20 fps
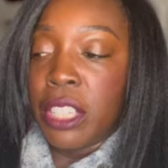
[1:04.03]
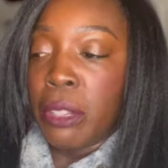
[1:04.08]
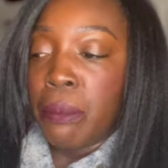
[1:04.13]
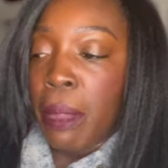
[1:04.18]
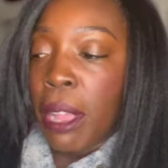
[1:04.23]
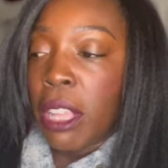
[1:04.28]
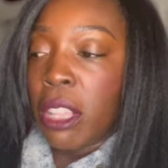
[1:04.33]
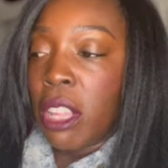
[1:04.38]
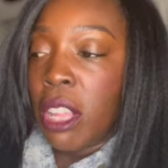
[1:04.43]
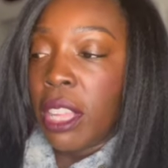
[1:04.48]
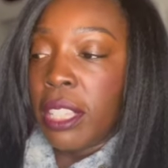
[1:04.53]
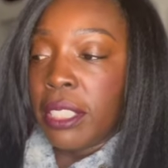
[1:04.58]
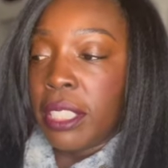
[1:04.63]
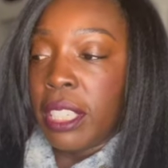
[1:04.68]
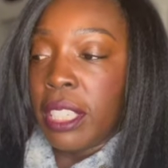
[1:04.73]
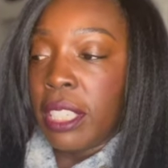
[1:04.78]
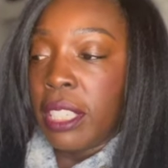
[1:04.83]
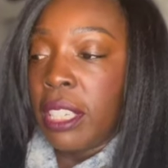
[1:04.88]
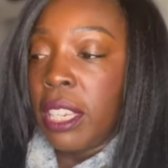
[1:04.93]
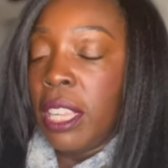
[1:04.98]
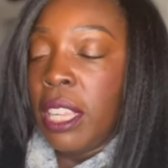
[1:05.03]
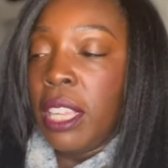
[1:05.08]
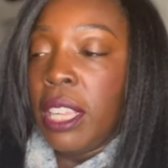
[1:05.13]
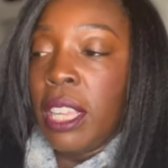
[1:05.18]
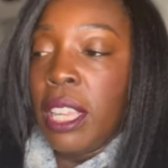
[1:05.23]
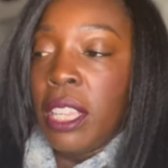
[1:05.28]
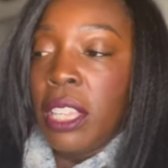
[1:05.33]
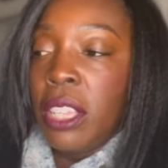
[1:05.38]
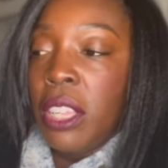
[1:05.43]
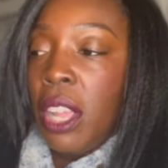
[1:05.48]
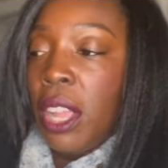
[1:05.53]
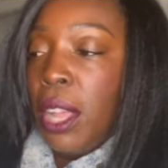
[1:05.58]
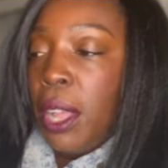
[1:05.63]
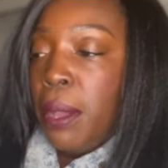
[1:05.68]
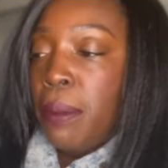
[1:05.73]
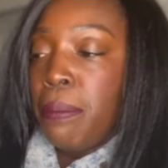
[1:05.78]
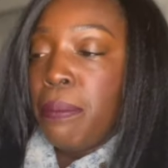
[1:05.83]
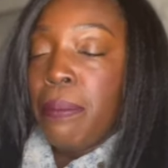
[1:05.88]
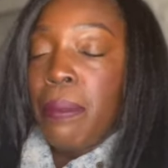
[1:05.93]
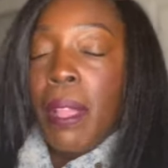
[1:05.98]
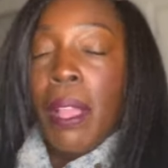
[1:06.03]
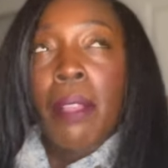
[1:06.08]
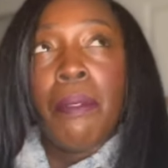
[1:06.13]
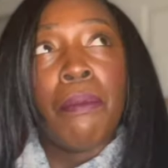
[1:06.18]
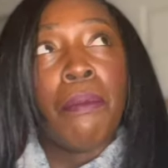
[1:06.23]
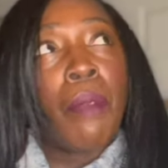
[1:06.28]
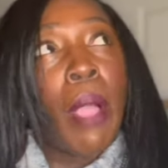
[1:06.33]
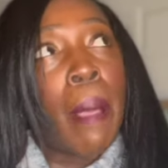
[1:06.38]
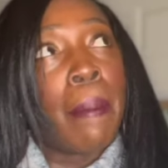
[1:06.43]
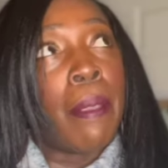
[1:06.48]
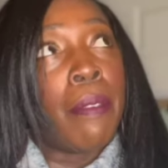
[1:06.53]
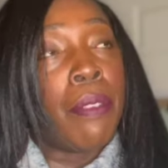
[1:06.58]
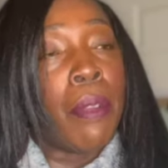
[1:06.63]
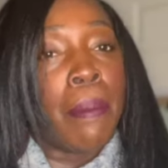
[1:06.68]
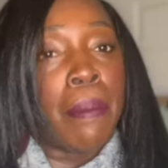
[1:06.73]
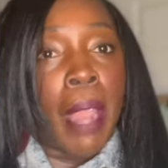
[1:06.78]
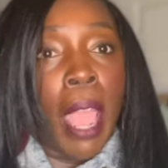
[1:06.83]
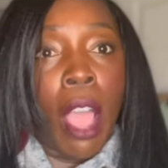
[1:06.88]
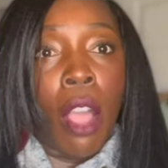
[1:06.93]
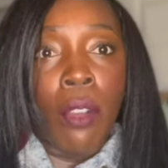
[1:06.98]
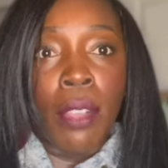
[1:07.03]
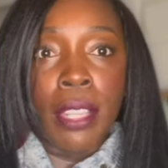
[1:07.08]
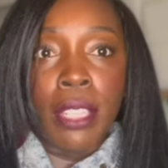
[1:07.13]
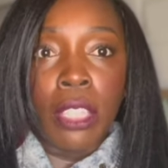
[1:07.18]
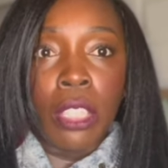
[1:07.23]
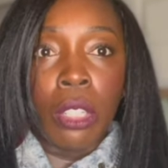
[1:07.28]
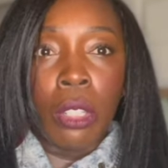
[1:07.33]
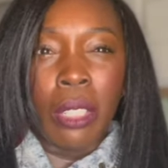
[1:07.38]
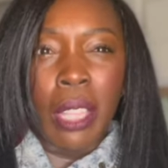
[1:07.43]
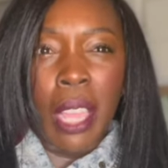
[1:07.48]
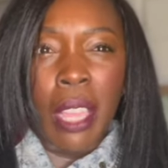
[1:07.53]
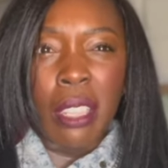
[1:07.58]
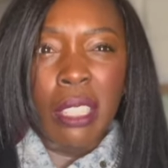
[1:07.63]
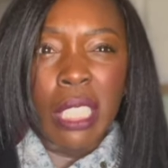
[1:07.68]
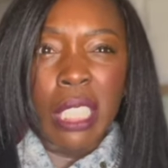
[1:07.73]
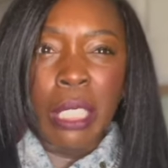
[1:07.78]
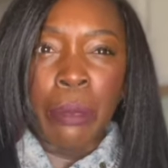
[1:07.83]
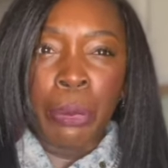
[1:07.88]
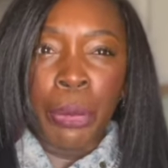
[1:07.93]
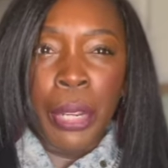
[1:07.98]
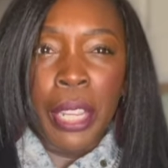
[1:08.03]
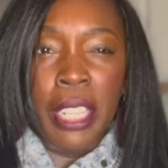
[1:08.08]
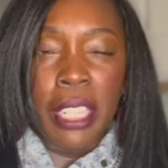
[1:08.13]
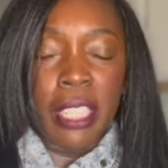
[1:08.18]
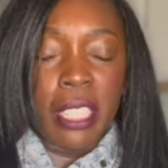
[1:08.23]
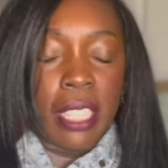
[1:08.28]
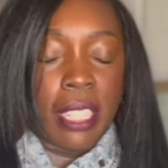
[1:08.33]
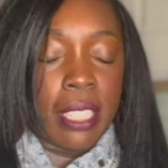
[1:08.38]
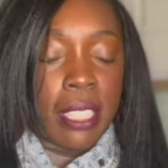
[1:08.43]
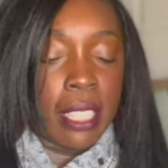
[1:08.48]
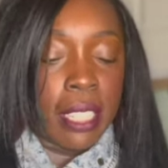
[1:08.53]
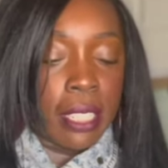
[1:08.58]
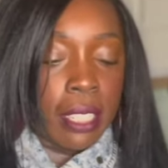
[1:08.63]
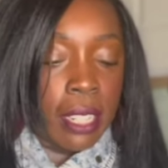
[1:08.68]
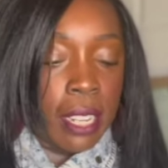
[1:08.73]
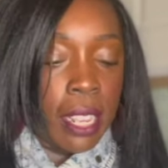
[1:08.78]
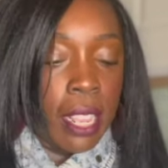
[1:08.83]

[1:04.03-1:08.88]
my closet. Um, probably from now until like spring season.